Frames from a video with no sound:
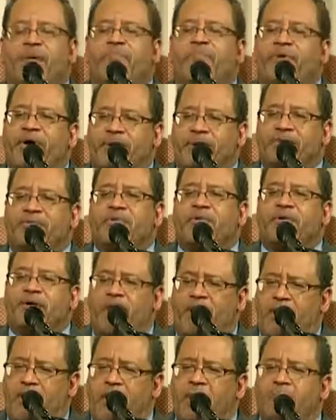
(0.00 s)
but
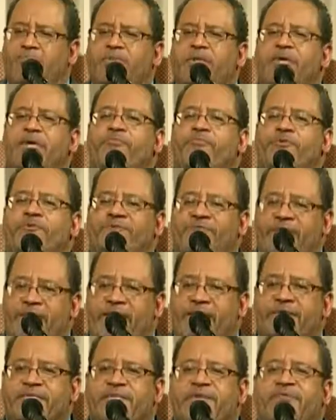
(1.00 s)
calmly
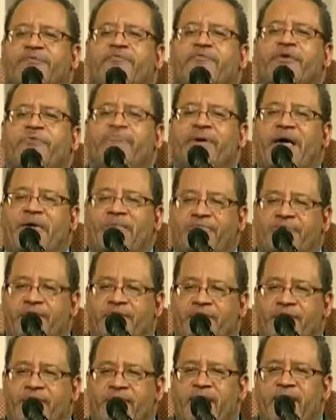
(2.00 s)
reflective about the